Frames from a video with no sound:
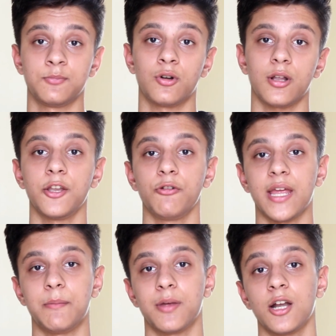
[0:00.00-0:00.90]
bought a new
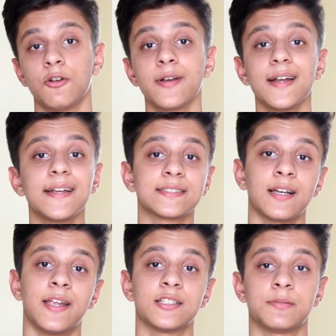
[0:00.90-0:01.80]
camera, don't get
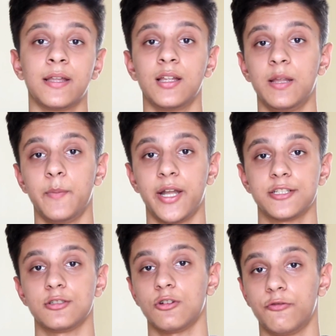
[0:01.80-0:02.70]
discouraged by the
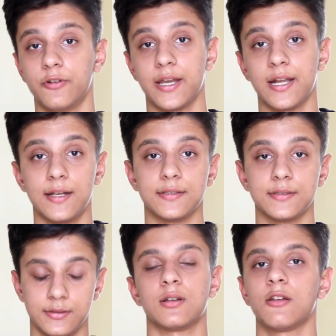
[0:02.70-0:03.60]
limitations of a kit
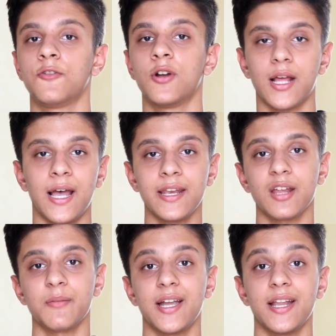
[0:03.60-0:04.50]
lens. What I
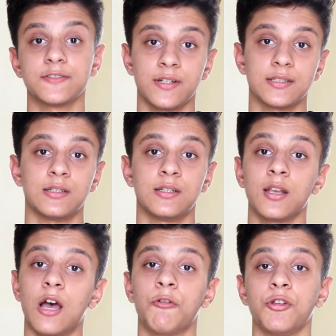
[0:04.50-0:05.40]
recommend is first learn
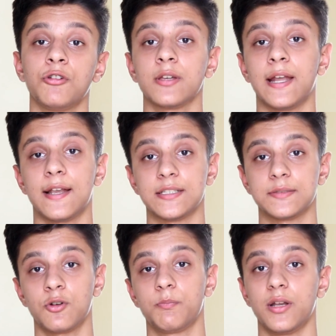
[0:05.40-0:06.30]
how to use a kit lens
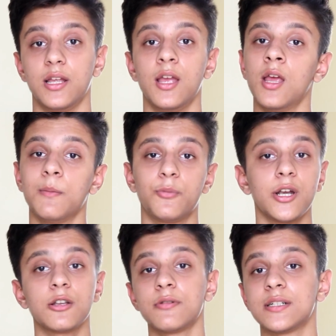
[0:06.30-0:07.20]
properly. Put
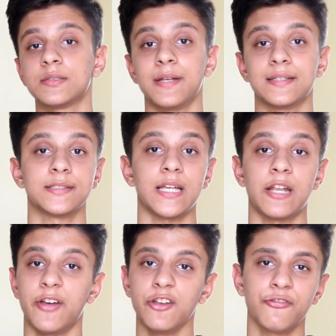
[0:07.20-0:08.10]
it through its paces,
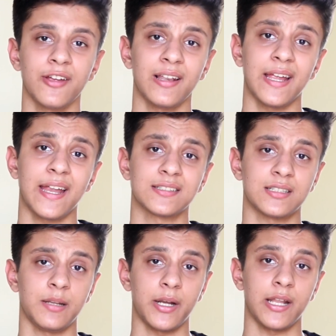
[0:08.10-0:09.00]
and when you feel like
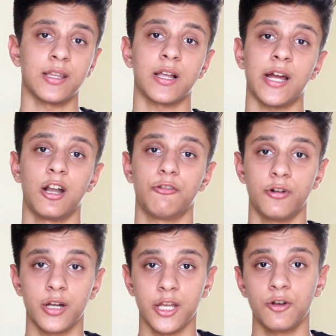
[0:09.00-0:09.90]
it's limiting the kind of
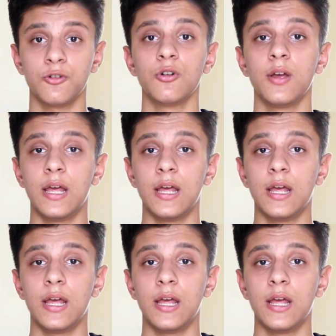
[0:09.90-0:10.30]
work you do,